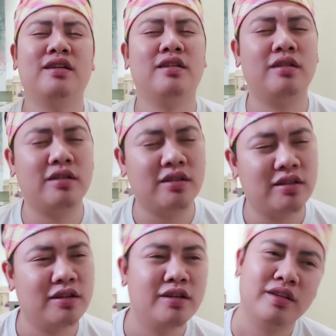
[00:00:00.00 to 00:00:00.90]
oh,
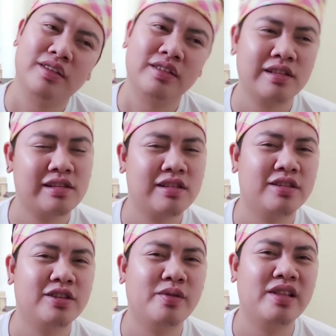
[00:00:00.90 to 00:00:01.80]

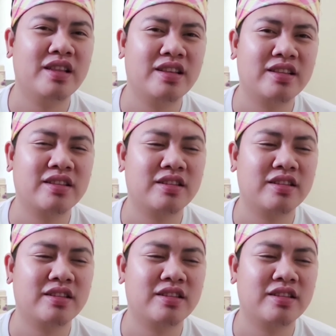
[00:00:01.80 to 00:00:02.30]
you will not,